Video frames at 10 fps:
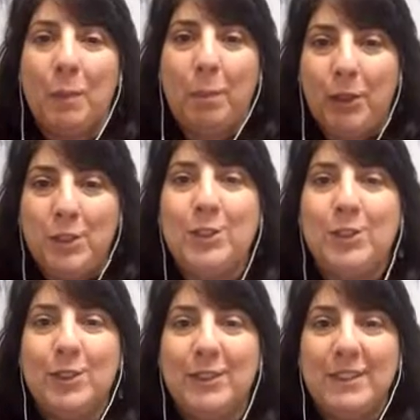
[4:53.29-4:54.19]

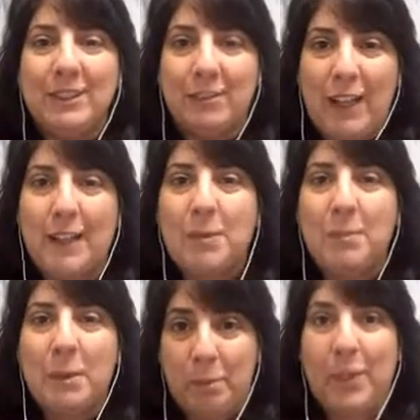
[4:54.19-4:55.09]
personal
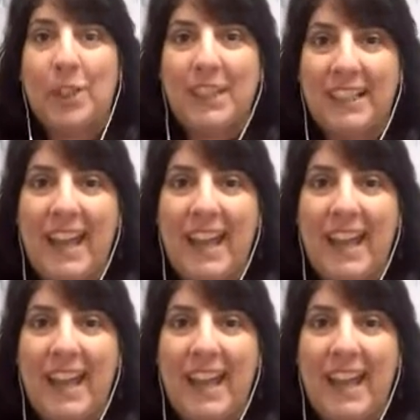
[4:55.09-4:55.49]
development book.